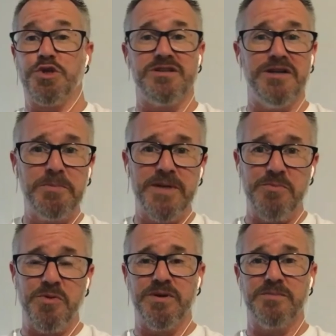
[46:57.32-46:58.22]
just young
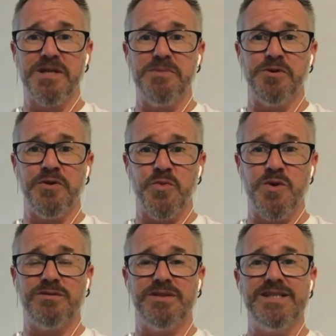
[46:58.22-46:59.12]
people, but people in the
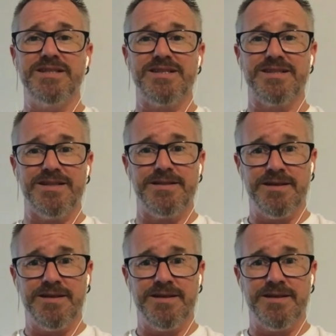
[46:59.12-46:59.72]
world need to see.